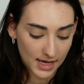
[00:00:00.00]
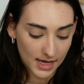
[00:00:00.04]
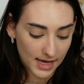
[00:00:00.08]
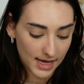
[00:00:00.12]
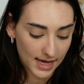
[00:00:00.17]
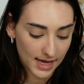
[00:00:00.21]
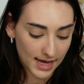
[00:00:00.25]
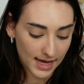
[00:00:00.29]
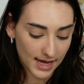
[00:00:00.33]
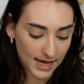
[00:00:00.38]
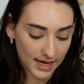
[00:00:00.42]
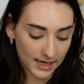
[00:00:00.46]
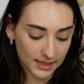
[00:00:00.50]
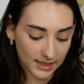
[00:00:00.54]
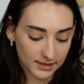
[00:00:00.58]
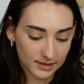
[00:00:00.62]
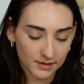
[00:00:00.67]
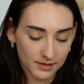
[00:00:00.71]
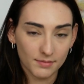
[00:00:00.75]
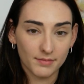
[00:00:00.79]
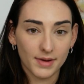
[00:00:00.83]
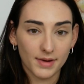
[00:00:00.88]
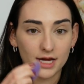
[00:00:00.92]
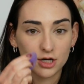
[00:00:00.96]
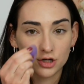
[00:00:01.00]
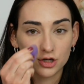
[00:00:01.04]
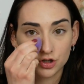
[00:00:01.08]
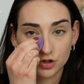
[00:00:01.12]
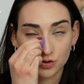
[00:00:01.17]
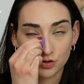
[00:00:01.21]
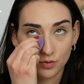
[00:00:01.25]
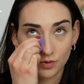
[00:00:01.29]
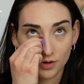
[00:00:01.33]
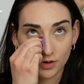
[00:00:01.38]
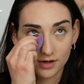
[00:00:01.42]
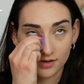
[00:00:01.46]
and make
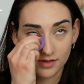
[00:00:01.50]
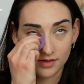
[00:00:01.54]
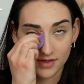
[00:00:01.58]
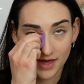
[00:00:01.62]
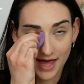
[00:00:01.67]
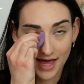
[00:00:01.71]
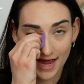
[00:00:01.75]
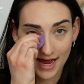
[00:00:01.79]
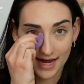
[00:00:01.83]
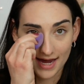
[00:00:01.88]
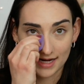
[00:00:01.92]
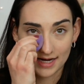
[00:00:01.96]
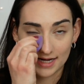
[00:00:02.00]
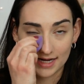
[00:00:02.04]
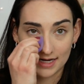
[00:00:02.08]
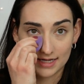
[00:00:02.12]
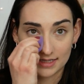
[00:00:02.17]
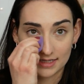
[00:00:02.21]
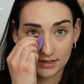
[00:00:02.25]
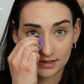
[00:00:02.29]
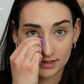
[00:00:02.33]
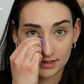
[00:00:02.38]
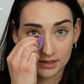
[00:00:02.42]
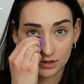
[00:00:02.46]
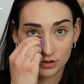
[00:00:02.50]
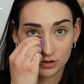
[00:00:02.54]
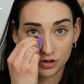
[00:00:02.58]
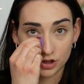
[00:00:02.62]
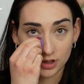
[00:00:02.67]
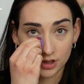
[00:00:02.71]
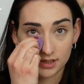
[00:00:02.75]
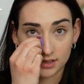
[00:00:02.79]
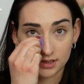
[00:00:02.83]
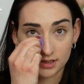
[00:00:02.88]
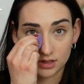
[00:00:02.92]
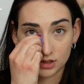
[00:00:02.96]
sure that it is
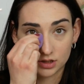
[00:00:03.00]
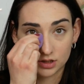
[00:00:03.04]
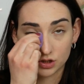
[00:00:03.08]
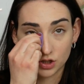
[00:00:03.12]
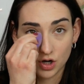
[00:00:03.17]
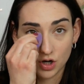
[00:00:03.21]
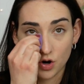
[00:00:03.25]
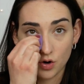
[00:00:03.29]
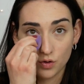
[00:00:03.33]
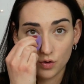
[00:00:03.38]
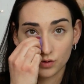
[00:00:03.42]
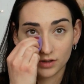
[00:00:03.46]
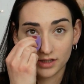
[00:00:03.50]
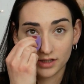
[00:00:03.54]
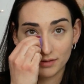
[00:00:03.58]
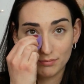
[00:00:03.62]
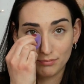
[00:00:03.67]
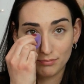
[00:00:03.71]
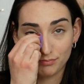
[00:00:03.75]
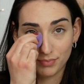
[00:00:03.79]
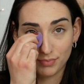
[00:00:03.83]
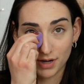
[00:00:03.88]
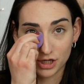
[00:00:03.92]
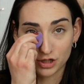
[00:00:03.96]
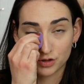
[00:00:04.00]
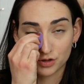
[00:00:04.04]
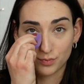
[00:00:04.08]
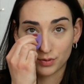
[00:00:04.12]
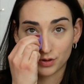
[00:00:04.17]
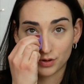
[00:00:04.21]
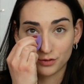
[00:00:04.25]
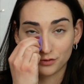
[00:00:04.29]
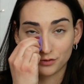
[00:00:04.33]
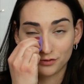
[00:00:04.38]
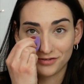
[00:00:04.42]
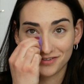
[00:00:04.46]
just totally
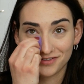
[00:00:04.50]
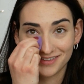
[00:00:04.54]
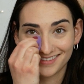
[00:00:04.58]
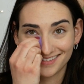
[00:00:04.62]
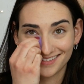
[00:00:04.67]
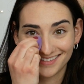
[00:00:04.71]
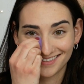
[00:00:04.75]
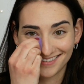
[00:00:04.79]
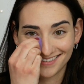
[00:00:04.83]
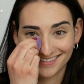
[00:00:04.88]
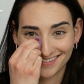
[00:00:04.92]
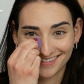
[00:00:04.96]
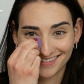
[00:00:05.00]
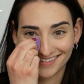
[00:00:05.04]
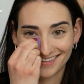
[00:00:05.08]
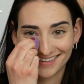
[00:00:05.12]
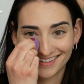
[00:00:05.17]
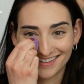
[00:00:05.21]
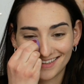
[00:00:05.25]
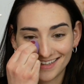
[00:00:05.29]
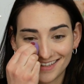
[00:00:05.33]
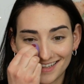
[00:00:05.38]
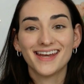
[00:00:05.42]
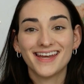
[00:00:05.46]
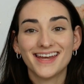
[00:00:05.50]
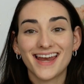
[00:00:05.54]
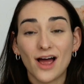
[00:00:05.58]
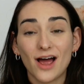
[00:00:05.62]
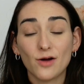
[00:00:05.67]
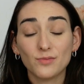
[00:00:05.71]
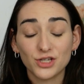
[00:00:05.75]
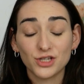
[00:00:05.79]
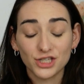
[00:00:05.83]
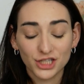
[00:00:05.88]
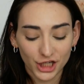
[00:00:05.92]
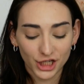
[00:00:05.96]
budge-proof. Now
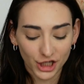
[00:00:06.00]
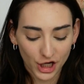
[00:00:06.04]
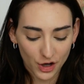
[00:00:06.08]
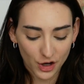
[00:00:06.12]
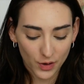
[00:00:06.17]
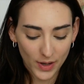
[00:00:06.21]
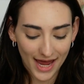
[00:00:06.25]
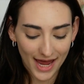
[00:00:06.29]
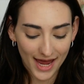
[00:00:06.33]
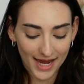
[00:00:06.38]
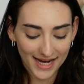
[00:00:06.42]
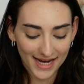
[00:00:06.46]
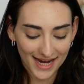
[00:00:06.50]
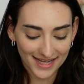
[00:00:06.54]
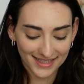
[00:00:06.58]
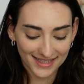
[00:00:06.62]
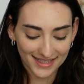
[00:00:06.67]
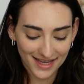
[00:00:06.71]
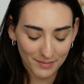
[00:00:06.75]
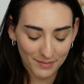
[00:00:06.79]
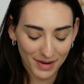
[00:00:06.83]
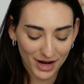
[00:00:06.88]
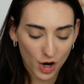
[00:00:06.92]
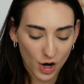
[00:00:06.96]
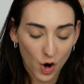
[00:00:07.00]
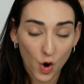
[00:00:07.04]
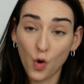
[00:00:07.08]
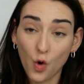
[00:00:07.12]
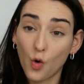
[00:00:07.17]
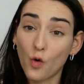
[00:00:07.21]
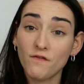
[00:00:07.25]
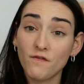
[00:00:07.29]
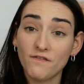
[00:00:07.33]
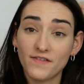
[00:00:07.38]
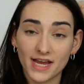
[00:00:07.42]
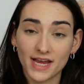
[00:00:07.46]
I'm just going to go ahead and set my
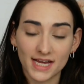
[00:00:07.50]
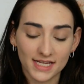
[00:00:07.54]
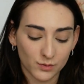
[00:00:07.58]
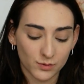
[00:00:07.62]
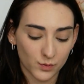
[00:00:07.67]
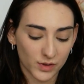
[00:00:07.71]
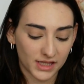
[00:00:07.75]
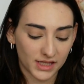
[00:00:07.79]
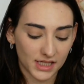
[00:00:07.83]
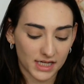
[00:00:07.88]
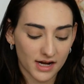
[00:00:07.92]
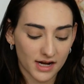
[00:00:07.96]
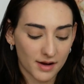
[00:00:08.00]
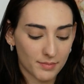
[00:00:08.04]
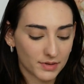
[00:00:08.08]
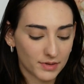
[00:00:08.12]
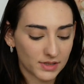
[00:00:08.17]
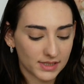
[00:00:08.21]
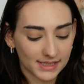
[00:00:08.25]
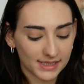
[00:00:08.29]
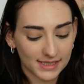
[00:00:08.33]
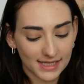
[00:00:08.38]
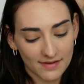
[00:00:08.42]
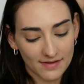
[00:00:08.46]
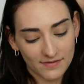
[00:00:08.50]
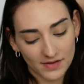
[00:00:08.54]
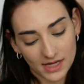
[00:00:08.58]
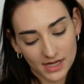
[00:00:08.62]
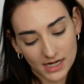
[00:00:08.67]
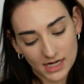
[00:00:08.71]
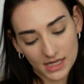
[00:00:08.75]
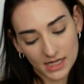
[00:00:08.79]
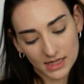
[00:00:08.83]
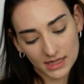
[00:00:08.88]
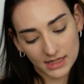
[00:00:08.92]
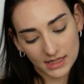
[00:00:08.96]
whole face with the number
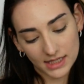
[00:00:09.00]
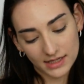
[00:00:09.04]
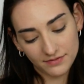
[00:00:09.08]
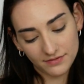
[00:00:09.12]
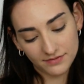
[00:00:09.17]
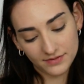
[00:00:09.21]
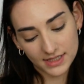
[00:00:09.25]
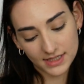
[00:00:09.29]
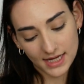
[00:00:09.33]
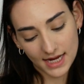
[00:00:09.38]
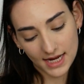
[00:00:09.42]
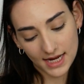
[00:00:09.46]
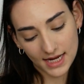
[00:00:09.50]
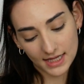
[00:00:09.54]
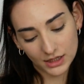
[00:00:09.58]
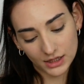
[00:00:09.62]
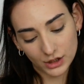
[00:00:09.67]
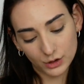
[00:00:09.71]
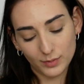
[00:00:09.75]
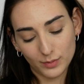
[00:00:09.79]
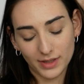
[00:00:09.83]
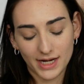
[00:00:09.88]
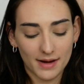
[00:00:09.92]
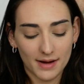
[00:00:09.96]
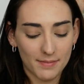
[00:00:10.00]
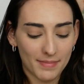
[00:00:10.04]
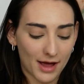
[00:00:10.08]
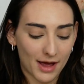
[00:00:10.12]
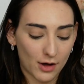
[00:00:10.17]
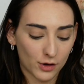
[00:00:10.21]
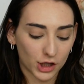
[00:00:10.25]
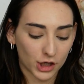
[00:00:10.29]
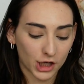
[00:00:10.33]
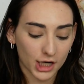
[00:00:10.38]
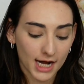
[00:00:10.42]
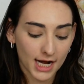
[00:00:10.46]
7 Lift and Illuminate
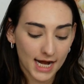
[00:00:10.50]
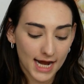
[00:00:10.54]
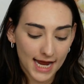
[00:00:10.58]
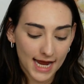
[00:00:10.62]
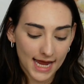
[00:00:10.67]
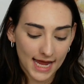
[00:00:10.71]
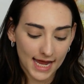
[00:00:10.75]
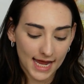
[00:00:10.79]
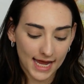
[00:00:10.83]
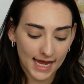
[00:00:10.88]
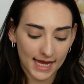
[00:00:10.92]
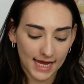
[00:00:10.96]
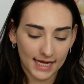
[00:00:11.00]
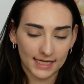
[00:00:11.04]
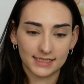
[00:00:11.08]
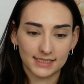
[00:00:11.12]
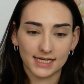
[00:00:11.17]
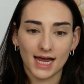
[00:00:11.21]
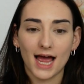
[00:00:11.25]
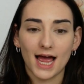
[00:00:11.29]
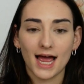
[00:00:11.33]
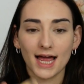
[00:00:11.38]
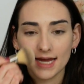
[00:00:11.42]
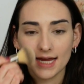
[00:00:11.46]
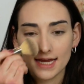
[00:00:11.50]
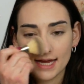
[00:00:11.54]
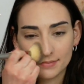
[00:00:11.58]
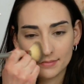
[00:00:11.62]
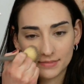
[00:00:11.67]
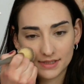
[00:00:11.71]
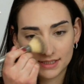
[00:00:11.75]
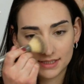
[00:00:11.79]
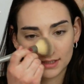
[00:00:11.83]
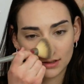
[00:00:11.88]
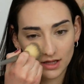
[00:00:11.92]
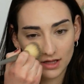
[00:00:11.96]
powder, and I am
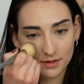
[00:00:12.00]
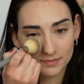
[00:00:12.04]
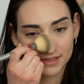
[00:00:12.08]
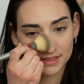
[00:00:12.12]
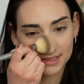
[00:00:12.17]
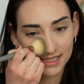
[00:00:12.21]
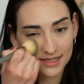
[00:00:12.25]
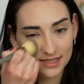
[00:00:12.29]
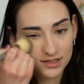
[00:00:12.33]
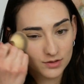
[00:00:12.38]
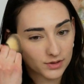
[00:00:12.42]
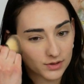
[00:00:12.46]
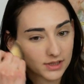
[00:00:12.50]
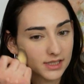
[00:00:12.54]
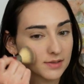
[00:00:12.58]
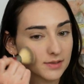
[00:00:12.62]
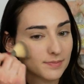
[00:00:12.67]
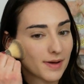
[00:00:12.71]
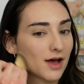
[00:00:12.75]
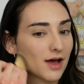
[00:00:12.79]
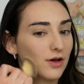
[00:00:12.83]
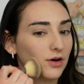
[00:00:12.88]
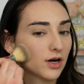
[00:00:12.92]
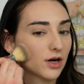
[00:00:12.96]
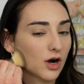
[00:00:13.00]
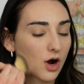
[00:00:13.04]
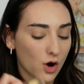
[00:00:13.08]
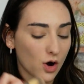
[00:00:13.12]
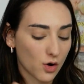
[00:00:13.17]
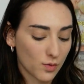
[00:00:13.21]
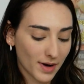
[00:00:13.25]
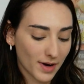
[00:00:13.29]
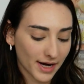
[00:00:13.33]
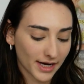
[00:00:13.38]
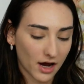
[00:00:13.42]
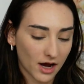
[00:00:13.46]
still obsessed with this powder.
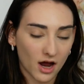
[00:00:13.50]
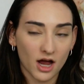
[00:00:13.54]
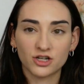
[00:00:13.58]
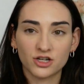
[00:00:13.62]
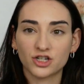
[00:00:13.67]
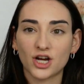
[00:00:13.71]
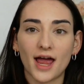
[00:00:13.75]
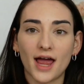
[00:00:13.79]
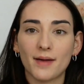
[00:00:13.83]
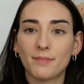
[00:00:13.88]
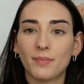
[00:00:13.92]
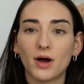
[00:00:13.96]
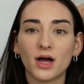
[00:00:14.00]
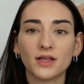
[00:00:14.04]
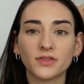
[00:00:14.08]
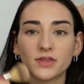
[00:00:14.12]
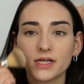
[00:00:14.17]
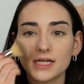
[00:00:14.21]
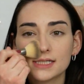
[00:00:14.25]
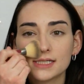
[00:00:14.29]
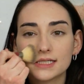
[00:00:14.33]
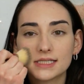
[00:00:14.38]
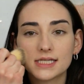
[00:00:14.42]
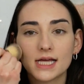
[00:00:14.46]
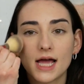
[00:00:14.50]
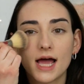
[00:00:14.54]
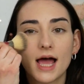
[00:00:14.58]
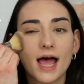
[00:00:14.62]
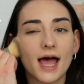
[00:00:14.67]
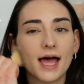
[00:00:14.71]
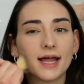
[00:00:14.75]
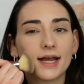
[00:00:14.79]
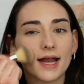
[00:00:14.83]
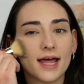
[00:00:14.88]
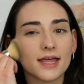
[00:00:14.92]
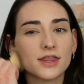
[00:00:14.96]
Oh my gosh, I bought this
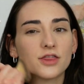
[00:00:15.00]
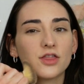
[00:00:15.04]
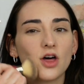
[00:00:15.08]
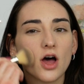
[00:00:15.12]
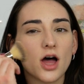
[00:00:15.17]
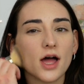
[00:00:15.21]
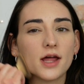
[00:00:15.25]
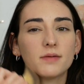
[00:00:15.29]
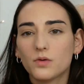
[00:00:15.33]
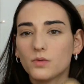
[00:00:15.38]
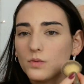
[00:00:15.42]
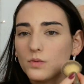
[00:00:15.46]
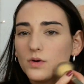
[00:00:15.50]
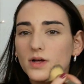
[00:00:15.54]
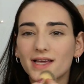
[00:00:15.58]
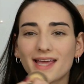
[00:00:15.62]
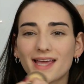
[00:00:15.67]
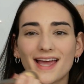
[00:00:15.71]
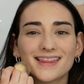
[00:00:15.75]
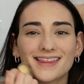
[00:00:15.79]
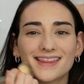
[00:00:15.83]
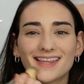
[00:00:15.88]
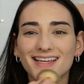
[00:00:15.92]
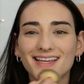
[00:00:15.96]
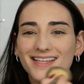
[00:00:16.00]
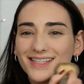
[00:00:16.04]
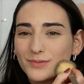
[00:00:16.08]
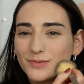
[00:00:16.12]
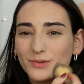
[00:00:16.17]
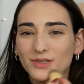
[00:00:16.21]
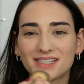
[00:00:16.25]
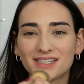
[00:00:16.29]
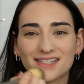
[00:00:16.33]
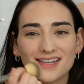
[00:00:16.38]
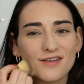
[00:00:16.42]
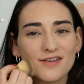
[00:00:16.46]
and I thought, we'll get this,
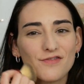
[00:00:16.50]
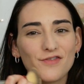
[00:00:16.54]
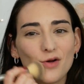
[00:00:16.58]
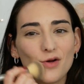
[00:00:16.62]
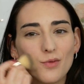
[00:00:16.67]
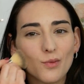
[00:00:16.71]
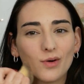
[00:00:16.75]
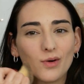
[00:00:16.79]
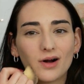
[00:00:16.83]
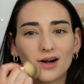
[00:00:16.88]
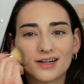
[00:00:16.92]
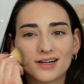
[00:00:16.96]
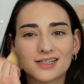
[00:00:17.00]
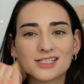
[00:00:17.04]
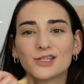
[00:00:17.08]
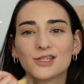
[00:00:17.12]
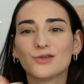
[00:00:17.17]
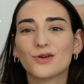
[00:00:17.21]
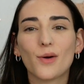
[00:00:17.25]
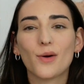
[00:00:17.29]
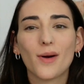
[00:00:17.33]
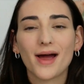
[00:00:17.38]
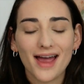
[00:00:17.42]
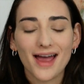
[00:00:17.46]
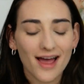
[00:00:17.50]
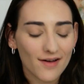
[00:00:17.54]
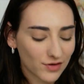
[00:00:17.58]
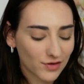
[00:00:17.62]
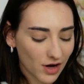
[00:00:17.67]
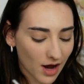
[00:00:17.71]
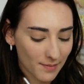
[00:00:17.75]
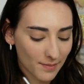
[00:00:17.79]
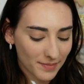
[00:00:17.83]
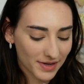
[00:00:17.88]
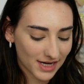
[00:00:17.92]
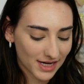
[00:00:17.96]
we'll see if it works. You know, I have
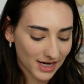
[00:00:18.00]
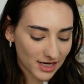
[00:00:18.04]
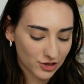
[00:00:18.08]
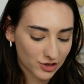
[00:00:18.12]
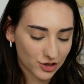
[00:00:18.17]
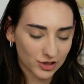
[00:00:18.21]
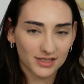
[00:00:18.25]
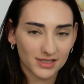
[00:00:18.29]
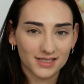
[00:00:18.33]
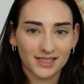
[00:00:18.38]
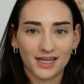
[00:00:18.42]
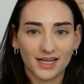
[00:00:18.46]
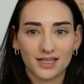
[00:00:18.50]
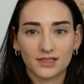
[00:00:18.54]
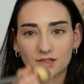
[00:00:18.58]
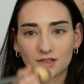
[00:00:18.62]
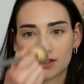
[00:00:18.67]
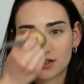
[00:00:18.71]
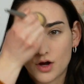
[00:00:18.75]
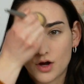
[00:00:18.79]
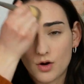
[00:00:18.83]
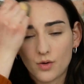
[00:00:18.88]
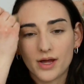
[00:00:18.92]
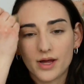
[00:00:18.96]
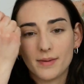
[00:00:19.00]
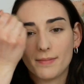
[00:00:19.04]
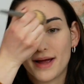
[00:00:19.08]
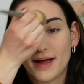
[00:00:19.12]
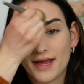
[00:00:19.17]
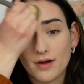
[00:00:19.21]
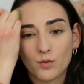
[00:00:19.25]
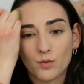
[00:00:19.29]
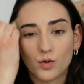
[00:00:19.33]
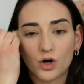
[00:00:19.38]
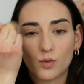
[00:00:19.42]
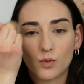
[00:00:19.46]
combination skin, so it
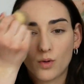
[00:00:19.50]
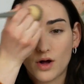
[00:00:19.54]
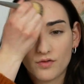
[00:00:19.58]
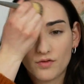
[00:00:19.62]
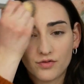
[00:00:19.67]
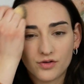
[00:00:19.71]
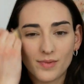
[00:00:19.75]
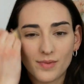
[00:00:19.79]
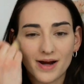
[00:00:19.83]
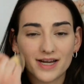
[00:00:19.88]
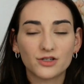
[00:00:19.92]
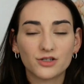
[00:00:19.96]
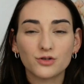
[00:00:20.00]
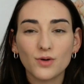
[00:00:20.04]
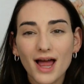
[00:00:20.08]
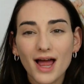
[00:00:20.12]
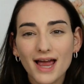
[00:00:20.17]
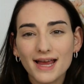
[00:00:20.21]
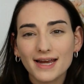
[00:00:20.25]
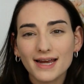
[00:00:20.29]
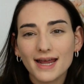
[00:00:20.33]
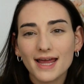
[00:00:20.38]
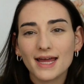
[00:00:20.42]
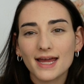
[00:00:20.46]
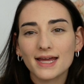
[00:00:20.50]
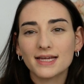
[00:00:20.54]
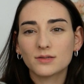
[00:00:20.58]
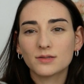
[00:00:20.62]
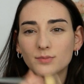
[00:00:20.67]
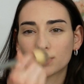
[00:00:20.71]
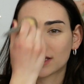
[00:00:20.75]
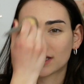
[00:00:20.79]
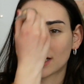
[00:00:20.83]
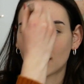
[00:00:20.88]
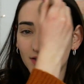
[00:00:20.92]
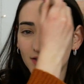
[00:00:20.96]
might work well for my dry days,
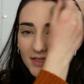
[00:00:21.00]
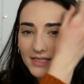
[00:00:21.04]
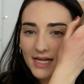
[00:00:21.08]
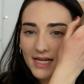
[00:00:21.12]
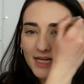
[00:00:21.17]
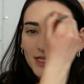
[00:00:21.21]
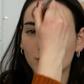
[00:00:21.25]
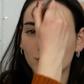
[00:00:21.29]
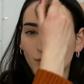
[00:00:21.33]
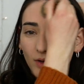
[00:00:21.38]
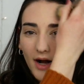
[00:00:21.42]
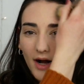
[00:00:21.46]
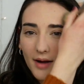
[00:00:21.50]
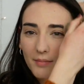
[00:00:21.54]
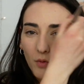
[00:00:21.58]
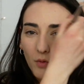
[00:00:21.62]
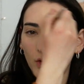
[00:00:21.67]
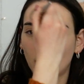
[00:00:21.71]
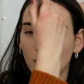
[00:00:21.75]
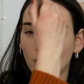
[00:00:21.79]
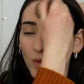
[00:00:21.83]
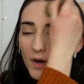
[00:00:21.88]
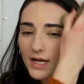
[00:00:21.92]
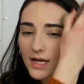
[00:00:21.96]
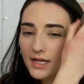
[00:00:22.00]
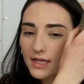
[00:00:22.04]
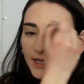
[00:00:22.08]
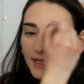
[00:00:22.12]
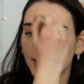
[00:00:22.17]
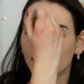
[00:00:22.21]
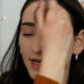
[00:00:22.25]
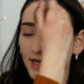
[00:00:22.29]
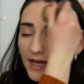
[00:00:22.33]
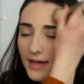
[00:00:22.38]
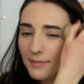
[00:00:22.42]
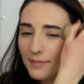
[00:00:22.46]
but then the days where I'm more
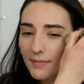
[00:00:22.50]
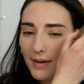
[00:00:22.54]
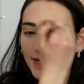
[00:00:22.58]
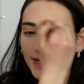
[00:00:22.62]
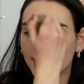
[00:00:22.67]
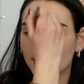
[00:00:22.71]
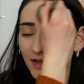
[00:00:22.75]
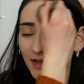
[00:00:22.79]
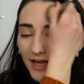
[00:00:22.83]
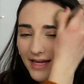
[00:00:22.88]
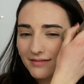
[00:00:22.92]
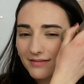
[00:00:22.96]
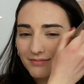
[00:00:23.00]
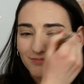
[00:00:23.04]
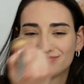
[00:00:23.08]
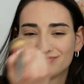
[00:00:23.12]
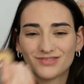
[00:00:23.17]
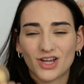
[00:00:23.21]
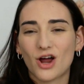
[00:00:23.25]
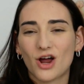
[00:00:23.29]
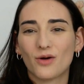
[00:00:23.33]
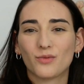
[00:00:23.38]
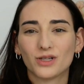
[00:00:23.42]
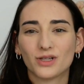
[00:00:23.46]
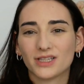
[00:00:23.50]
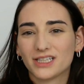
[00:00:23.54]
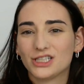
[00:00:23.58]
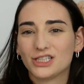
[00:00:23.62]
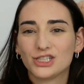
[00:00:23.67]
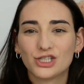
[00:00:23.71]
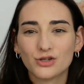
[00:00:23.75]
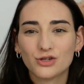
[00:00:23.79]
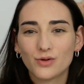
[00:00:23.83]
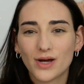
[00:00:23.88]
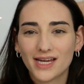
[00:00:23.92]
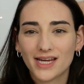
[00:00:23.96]
oily, it might like not really
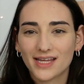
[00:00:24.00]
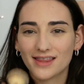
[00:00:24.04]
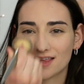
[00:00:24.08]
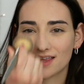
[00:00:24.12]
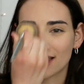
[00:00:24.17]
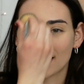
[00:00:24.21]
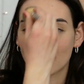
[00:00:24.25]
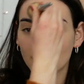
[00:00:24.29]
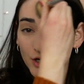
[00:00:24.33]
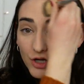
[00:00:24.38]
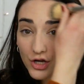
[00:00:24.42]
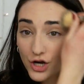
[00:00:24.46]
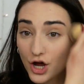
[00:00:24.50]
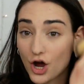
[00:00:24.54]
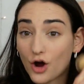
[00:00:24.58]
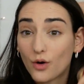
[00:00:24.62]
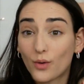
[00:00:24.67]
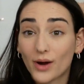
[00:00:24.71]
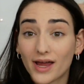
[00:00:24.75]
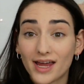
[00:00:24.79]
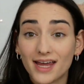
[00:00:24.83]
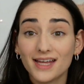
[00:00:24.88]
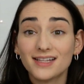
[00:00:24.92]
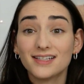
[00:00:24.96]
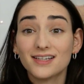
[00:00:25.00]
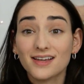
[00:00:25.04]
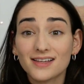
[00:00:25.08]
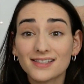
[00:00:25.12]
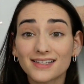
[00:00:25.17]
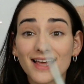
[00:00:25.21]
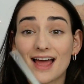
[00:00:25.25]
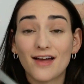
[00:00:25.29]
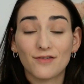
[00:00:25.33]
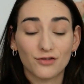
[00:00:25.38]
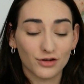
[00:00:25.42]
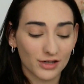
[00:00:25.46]
do anything. No, it
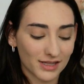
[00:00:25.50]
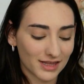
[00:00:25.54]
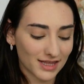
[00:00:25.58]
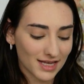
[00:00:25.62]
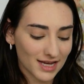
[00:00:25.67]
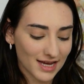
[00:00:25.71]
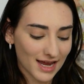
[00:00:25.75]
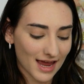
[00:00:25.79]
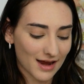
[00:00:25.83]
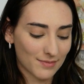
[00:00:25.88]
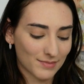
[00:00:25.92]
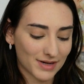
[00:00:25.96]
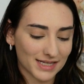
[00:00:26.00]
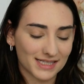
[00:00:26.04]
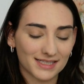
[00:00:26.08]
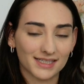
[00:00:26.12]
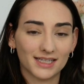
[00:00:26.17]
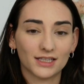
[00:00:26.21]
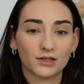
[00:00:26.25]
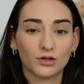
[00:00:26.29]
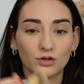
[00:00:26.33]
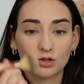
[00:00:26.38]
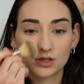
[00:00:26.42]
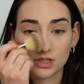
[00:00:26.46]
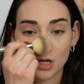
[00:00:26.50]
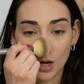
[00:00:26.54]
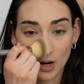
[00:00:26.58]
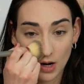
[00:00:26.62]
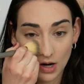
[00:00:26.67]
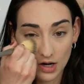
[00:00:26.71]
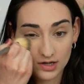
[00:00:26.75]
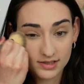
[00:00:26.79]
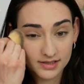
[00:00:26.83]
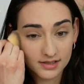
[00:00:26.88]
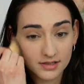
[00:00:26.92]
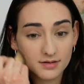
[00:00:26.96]
does everything and my skin looks
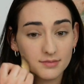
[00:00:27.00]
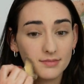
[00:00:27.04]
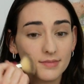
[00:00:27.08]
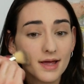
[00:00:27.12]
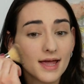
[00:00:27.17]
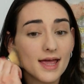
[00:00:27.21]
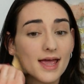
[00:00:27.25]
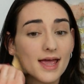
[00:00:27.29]
awesome,